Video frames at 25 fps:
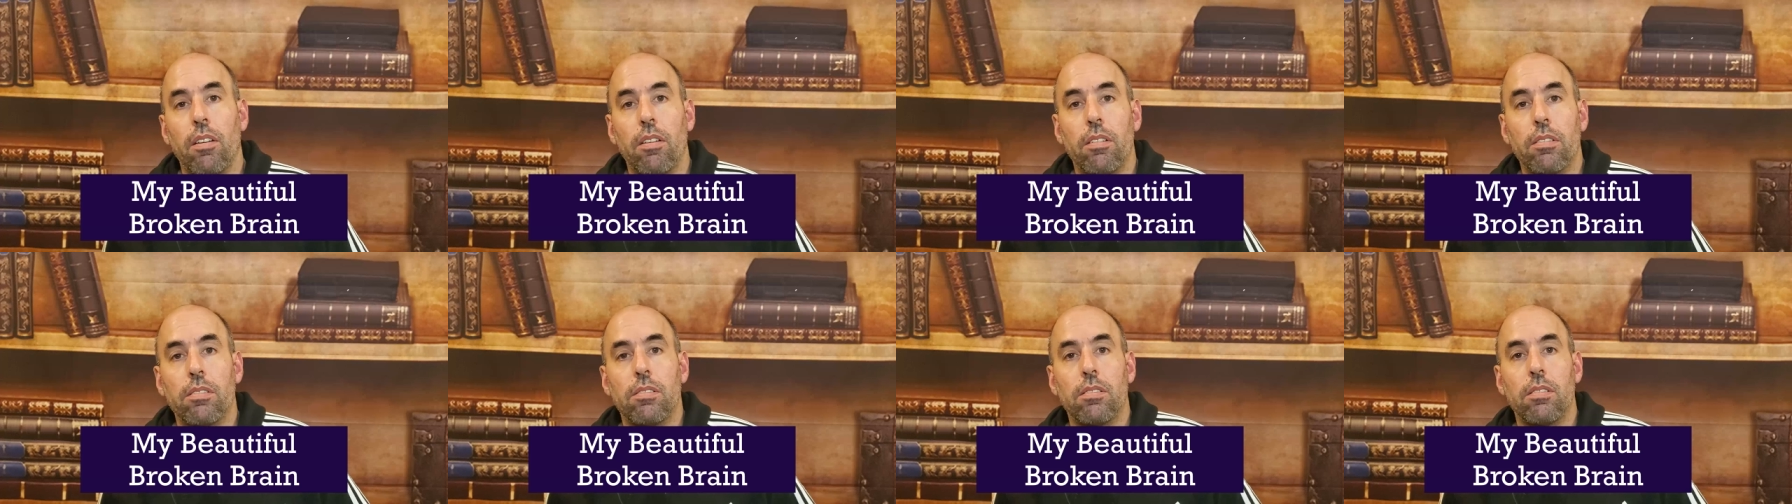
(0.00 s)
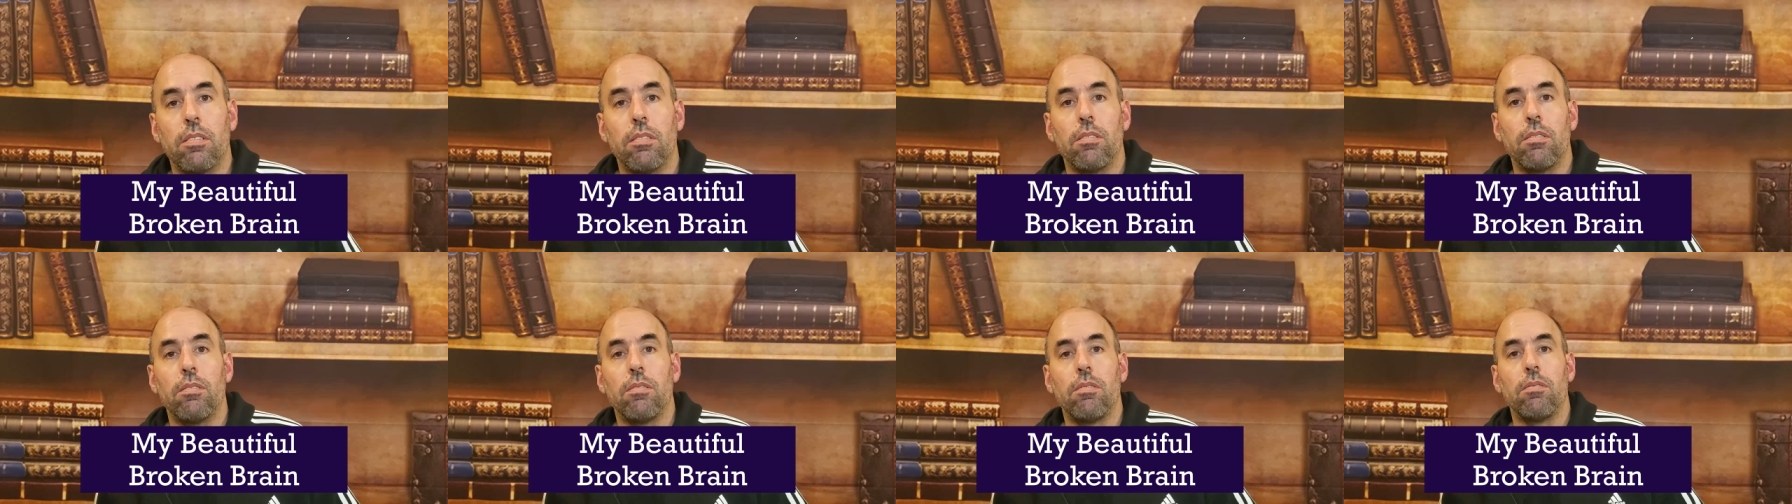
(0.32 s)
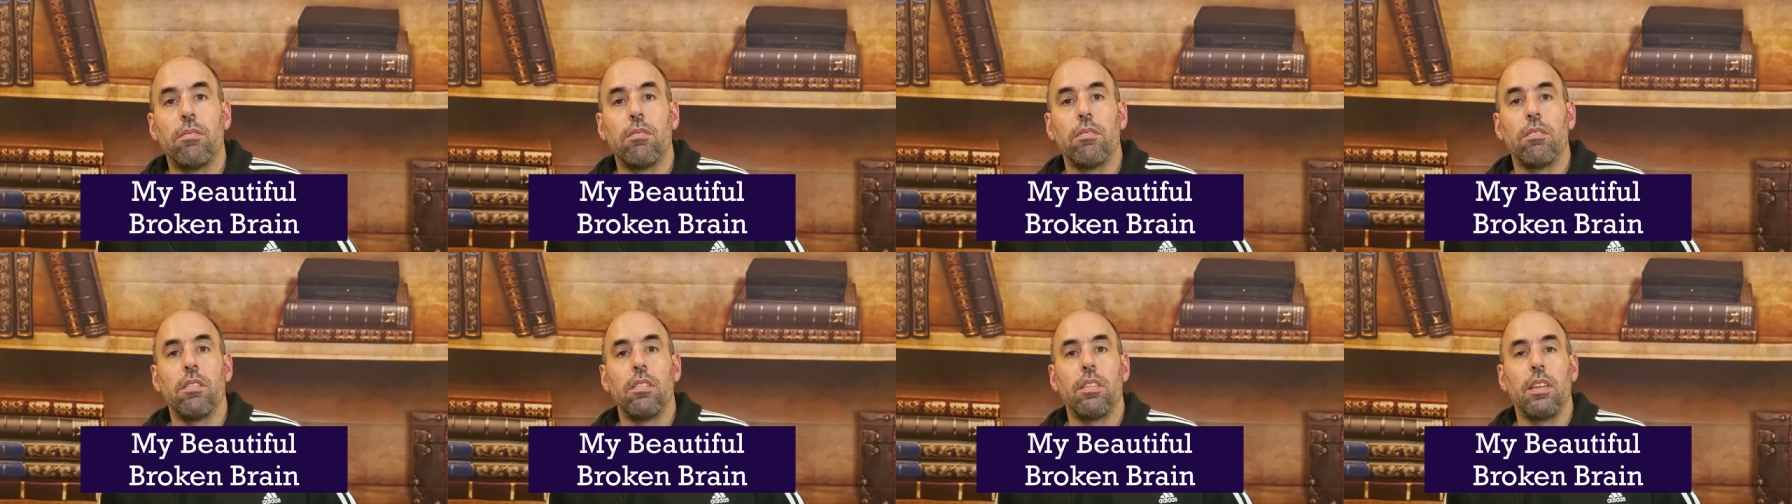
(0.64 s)
also
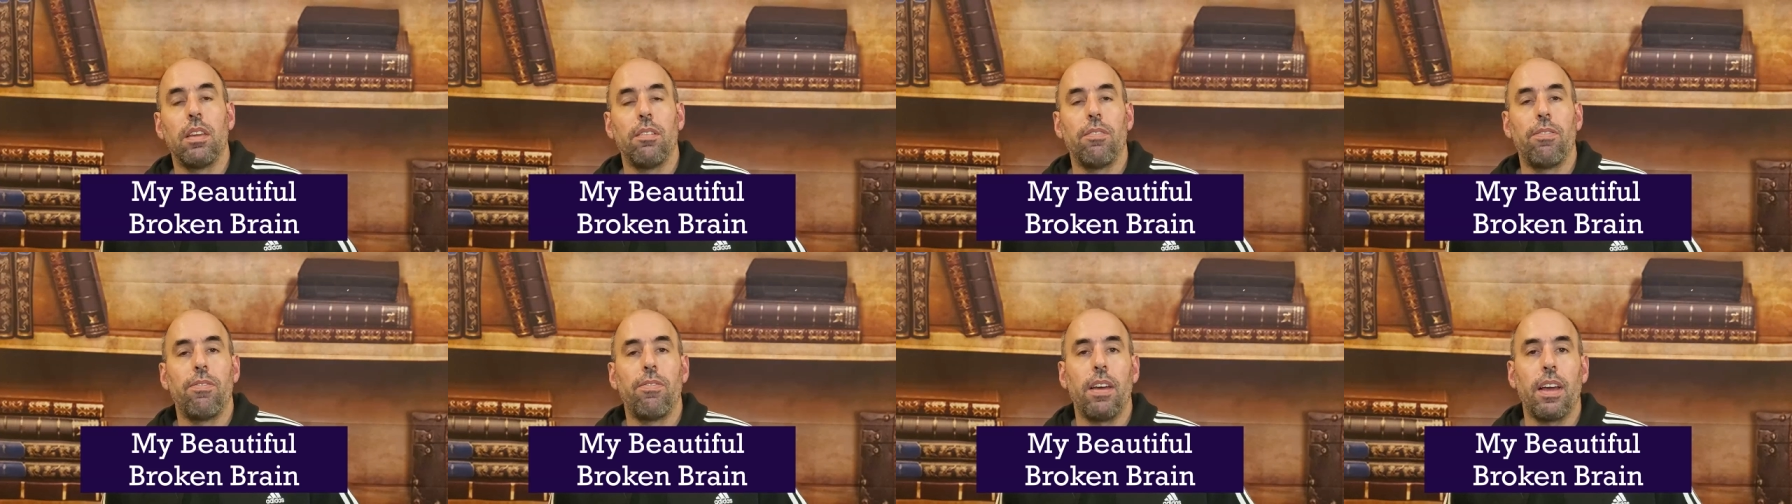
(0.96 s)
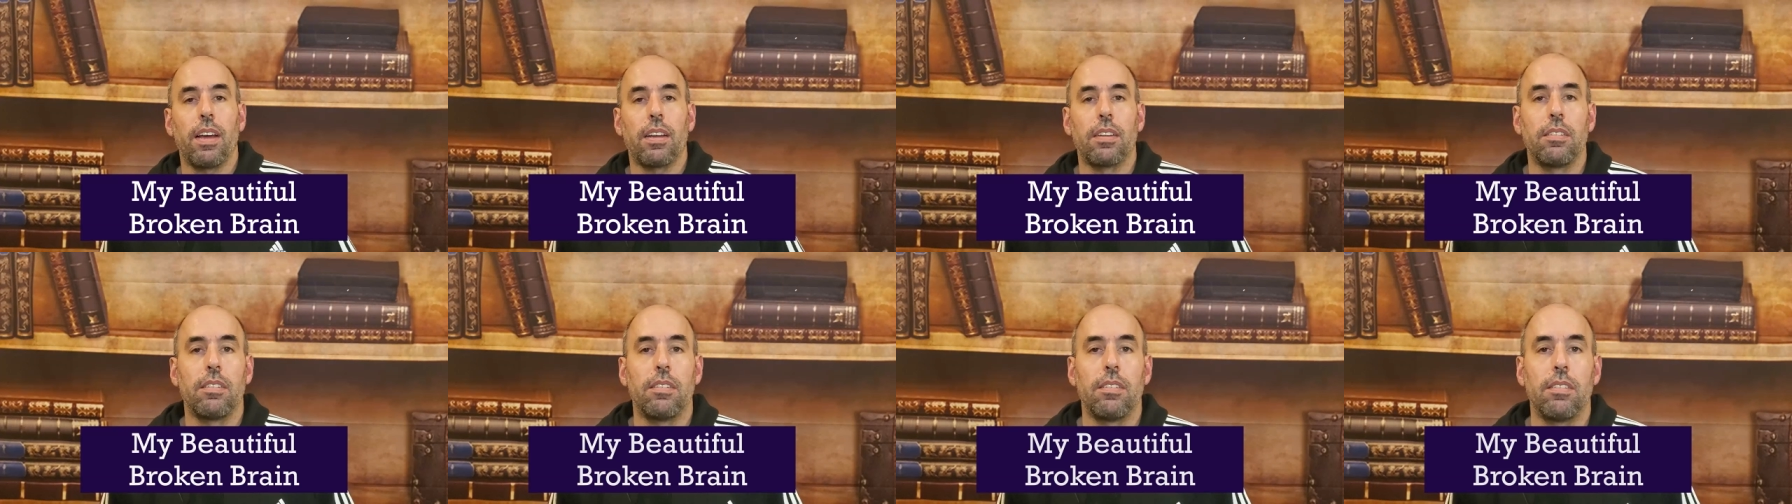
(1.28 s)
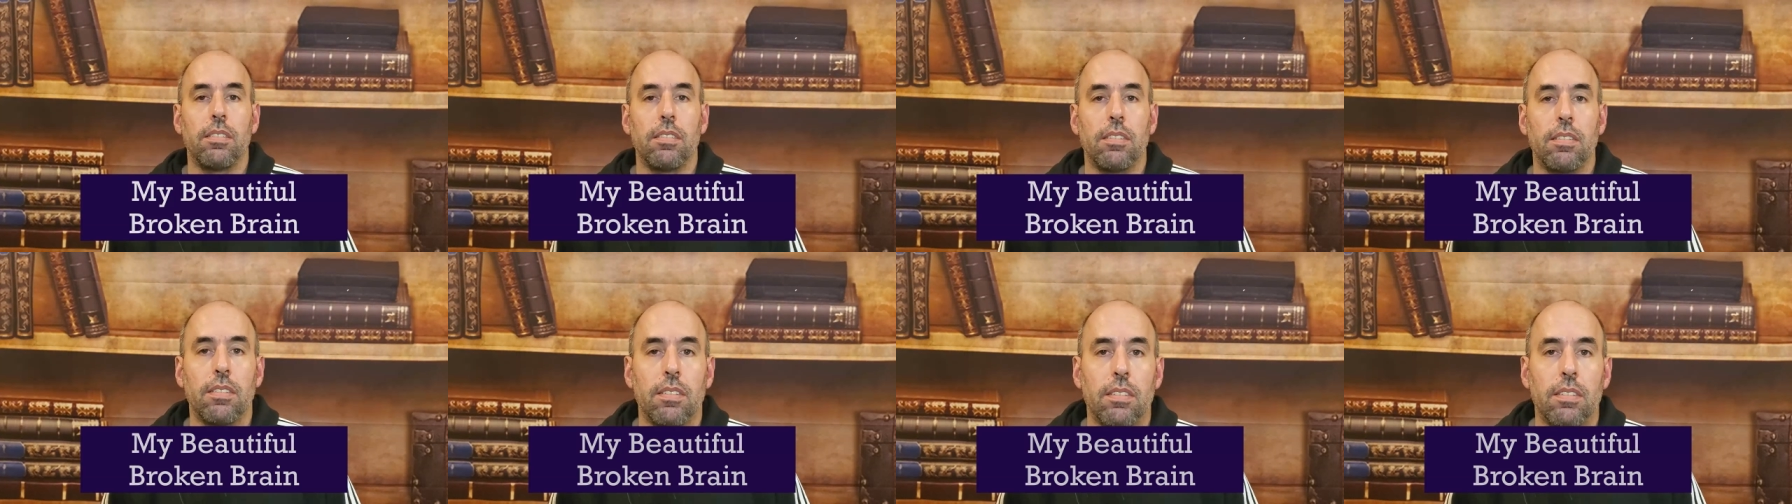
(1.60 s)
the effects